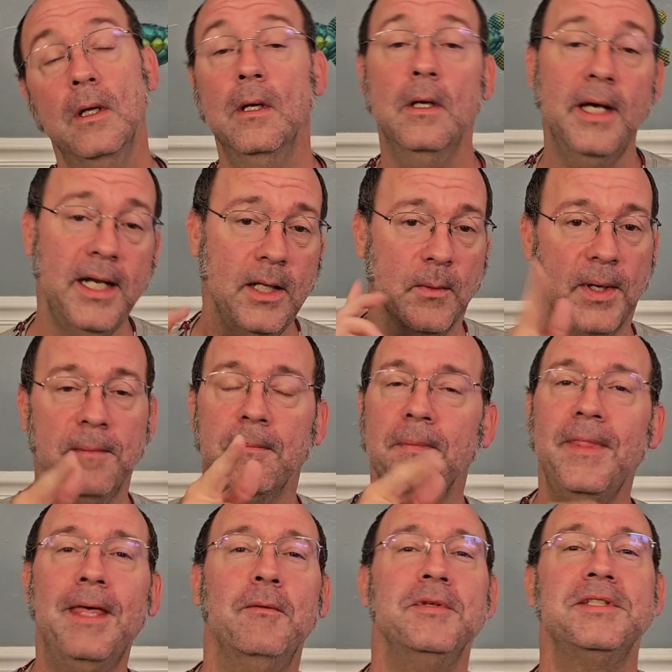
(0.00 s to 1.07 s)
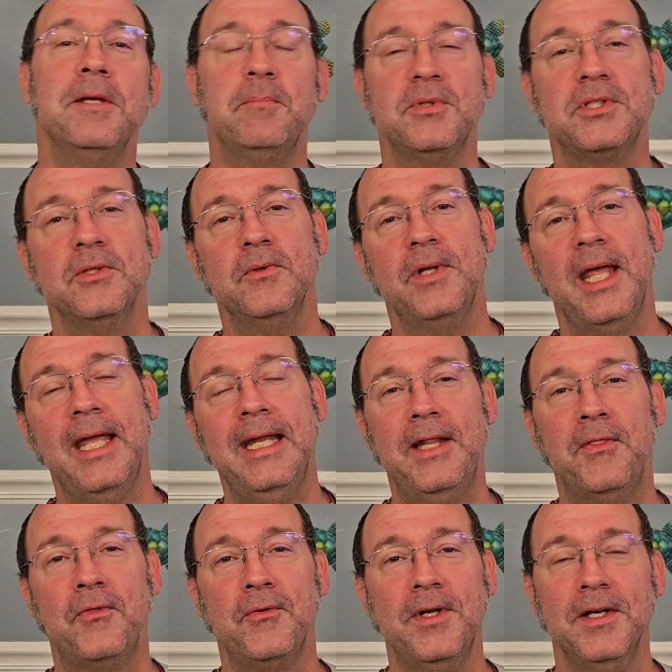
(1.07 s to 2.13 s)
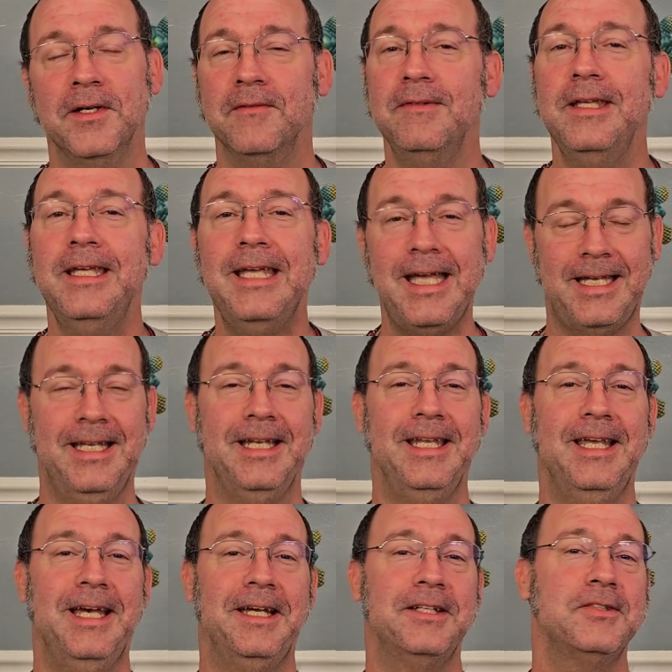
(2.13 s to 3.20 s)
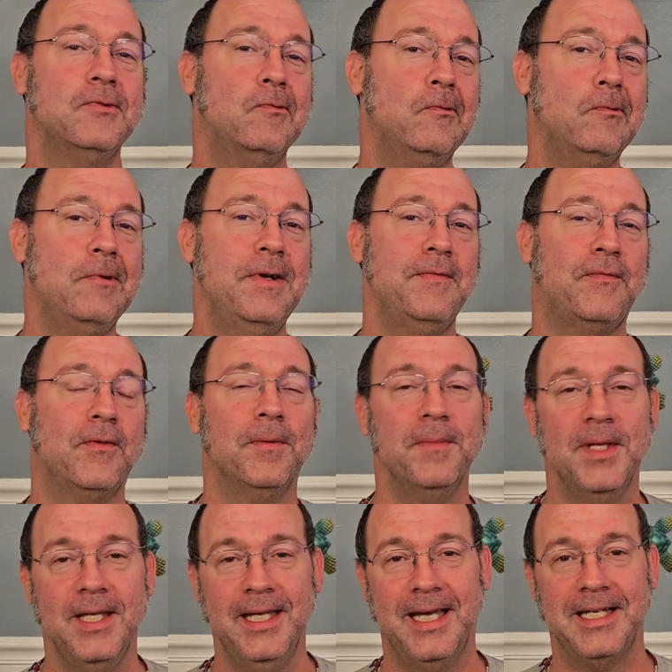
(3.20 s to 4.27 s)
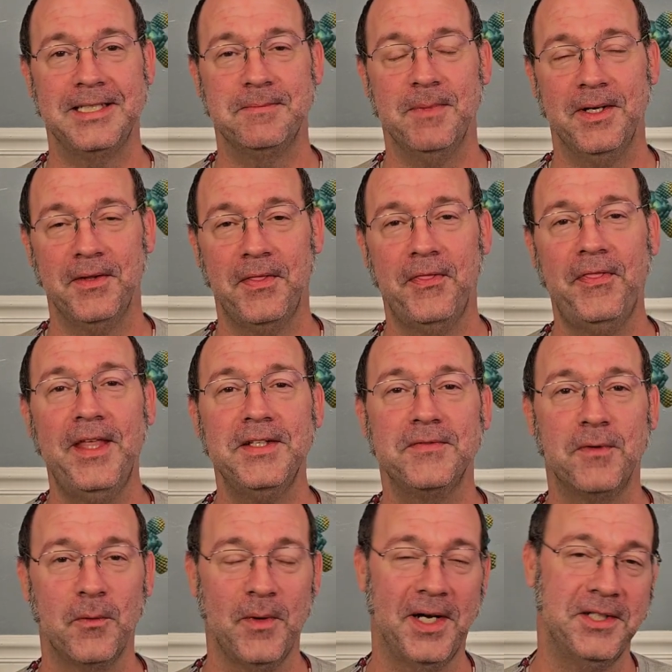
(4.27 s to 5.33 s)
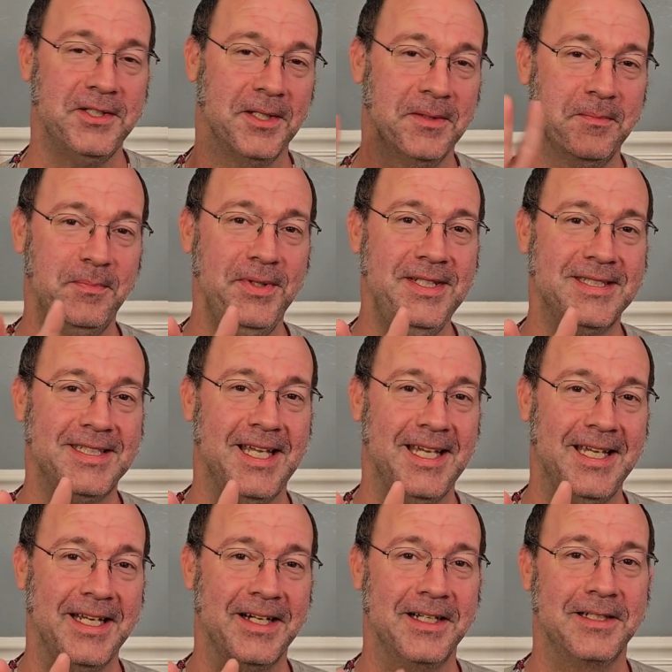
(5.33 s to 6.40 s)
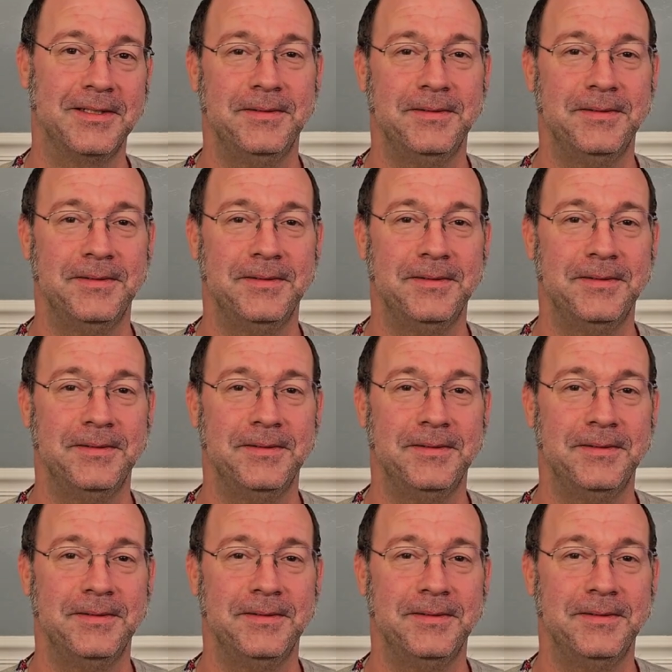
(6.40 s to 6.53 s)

Anyway, that was episode 83 of Yakety-Yak, straight from the Yak's mouth. Thanks for watching. Please take care.